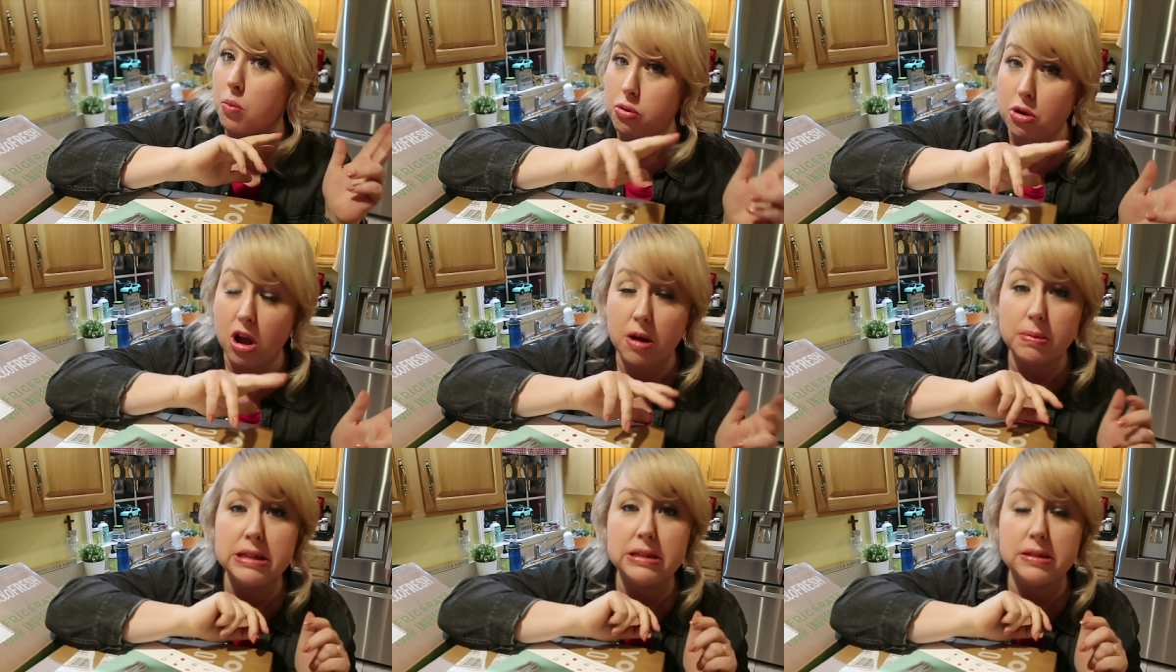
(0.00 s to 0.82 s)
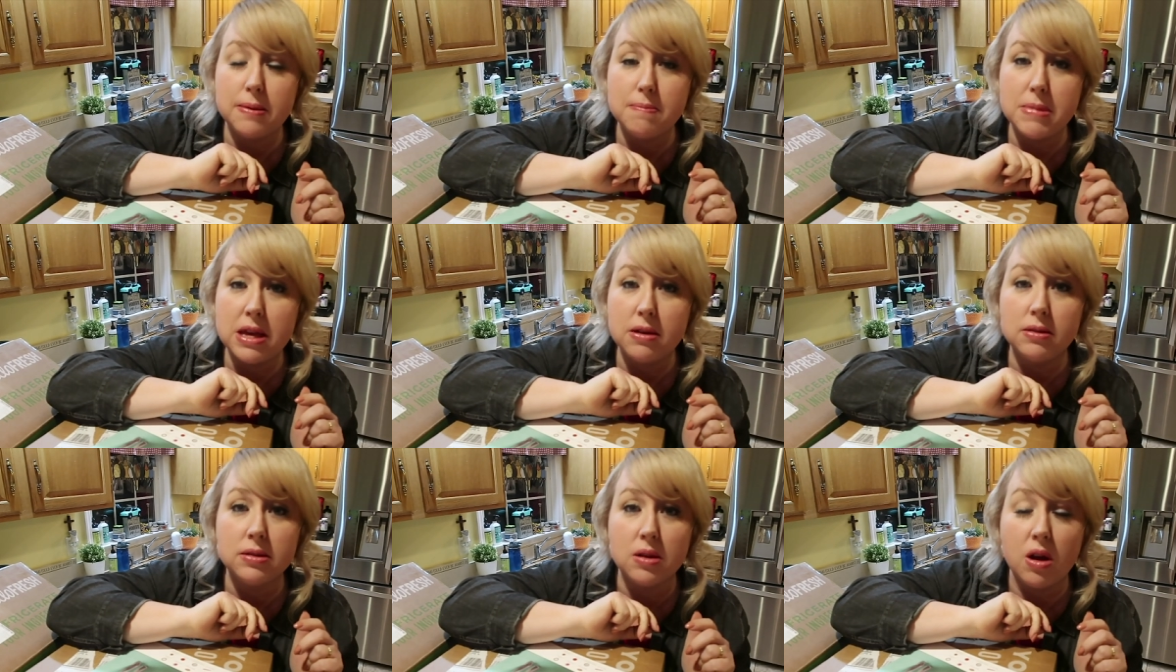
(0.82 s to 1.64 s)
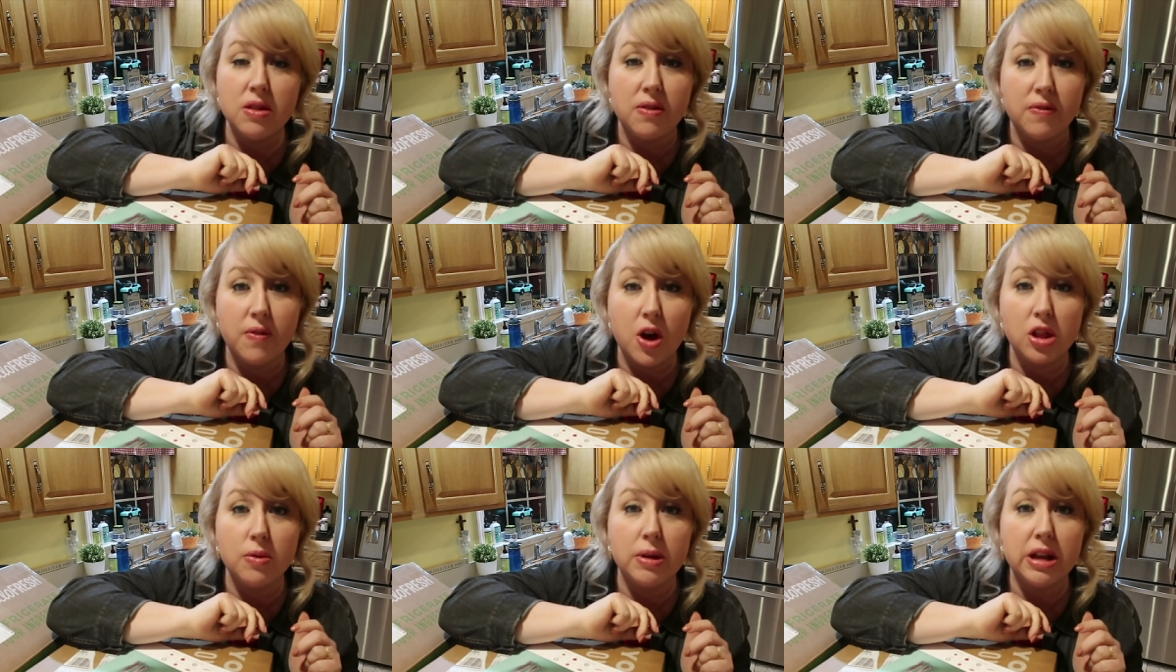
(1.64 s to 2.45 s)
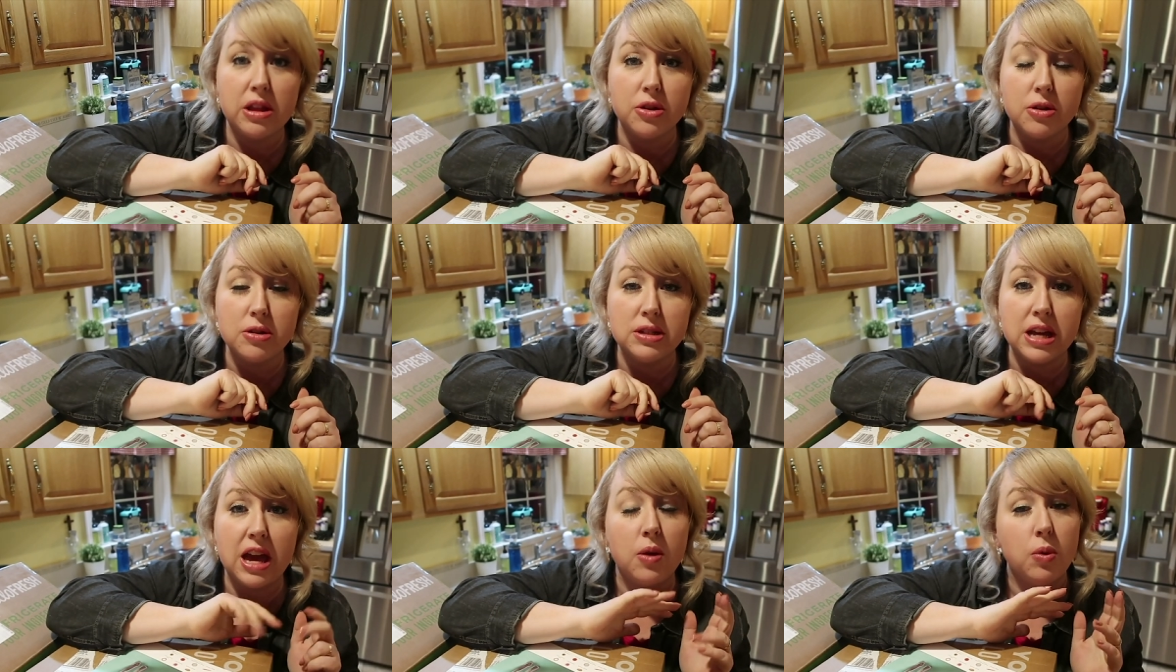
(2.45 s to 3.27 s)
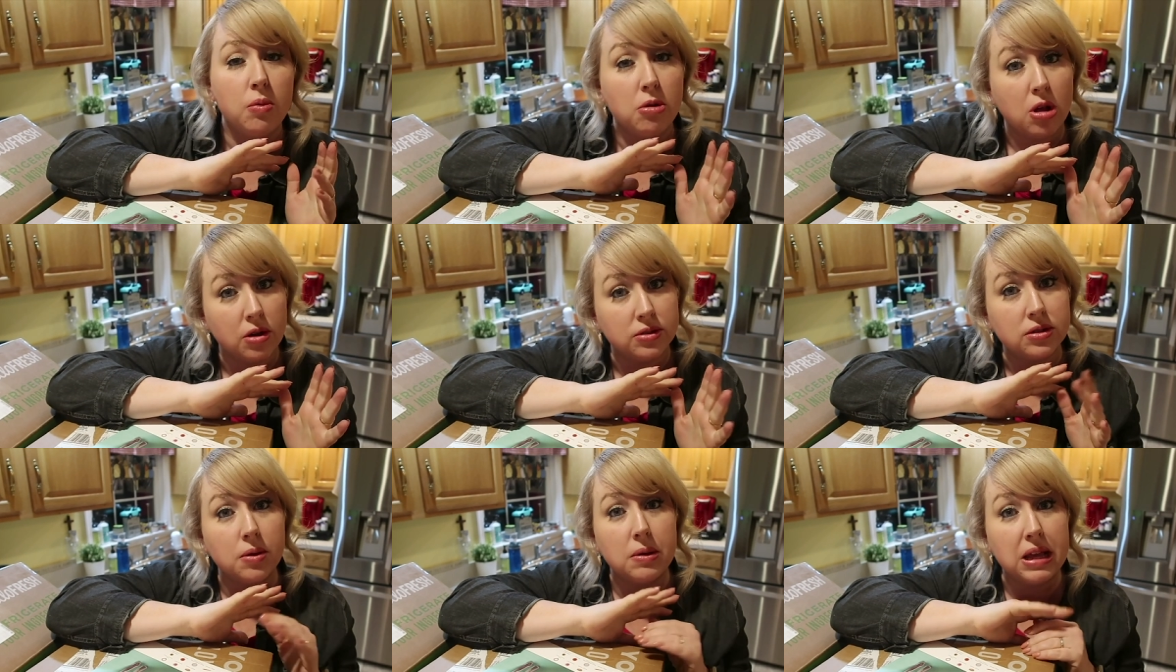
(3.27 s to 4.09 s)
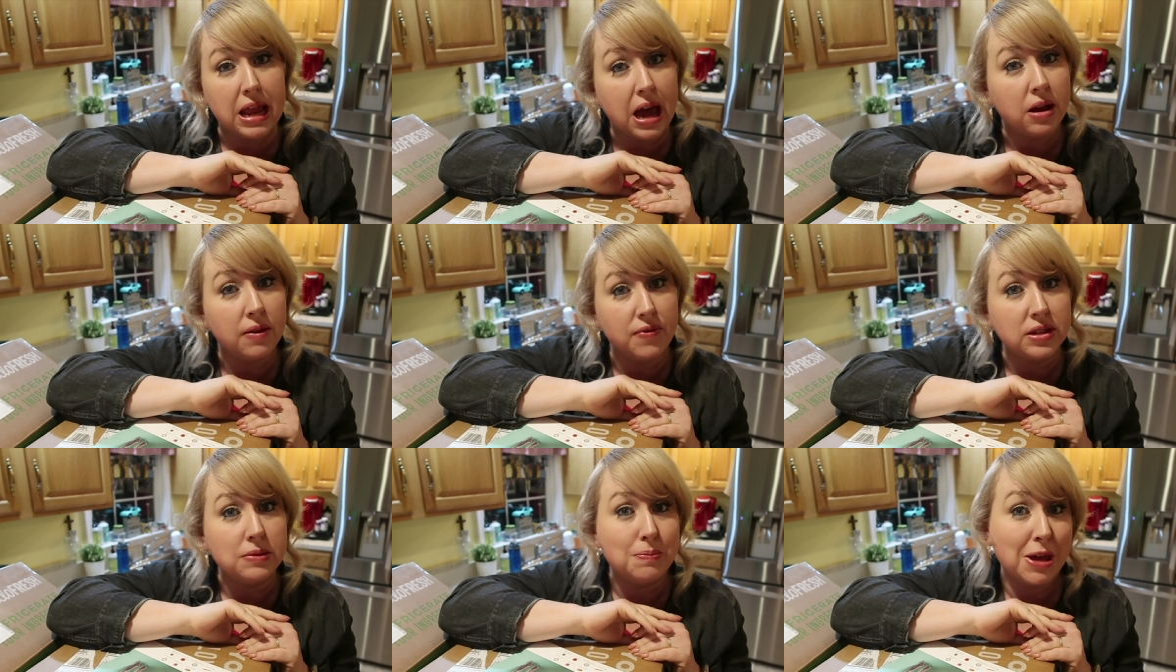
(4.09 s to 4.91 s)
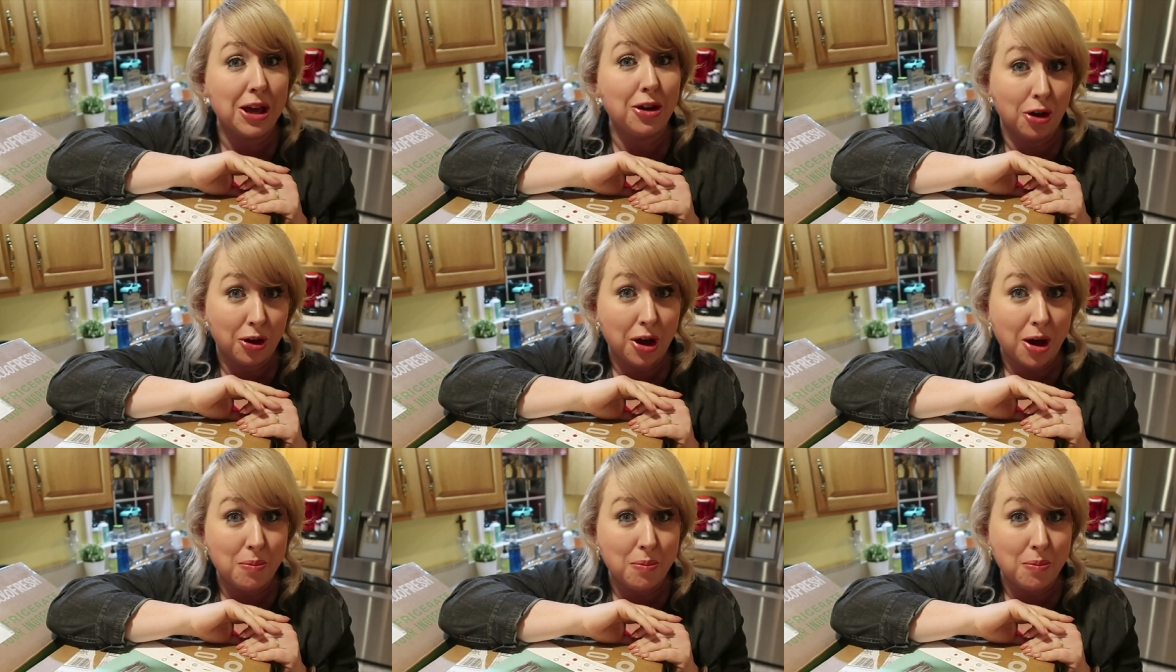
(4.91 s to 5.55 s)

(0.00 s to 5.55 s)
Probably some meals on the following third day. We will also get out of this big cook